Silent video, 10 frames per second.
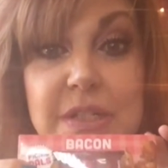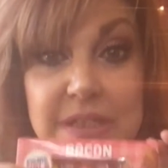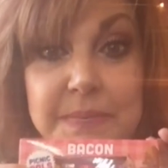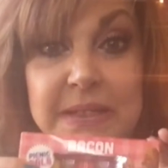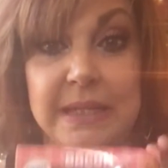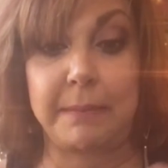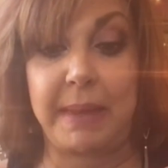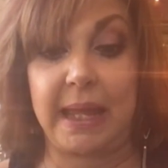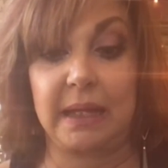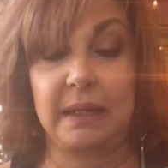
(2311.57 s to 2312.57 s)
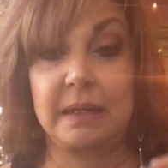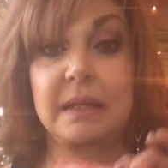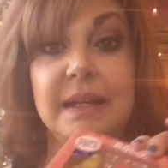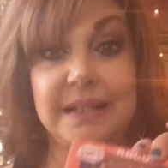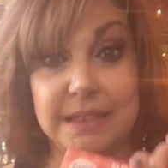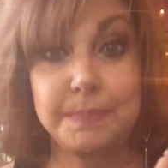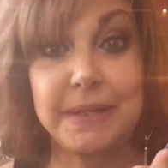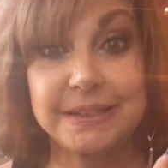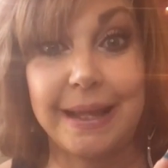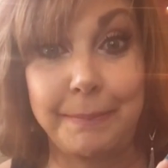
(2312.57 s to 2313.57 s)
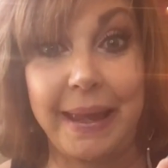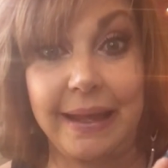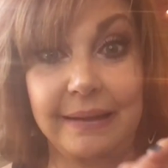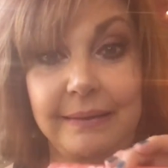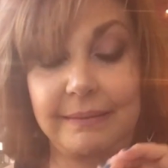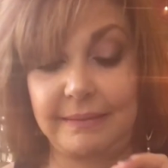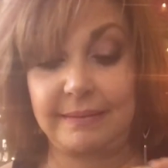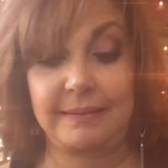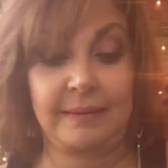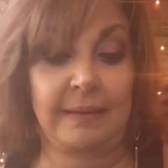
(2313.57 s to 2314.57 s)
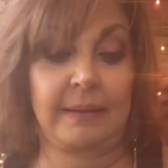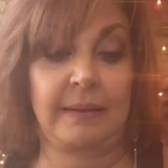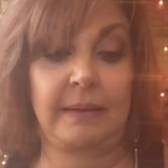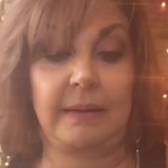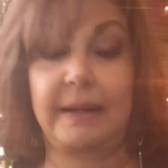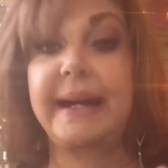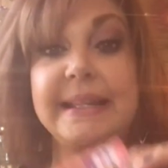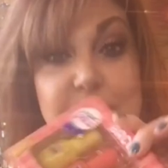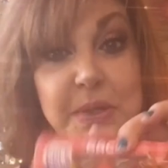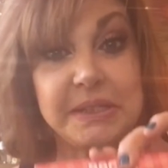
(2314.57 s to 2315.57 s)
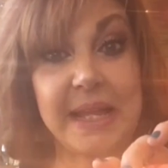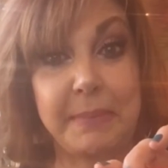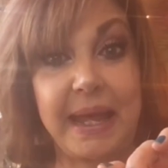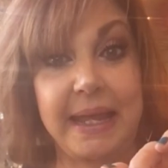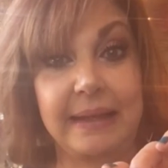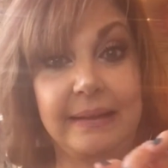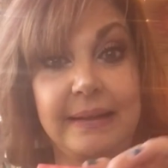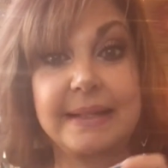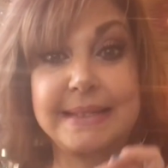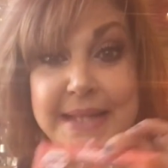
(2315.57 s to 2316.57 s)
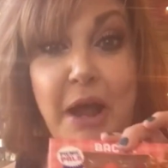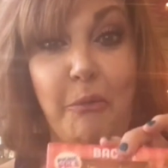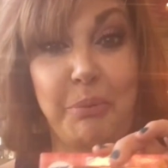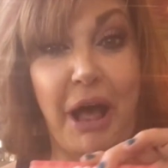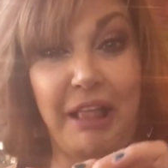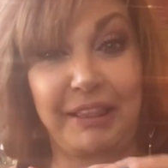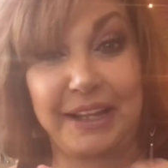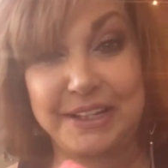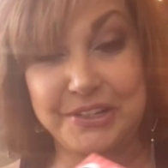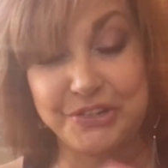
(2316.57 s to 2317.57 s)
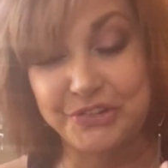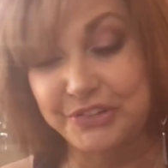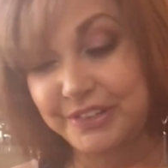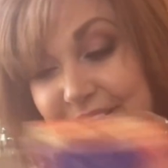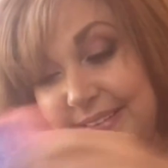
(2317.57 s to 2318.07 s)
It smells like bacon. It smells like bacon. It smells like bacon. It's nail polish.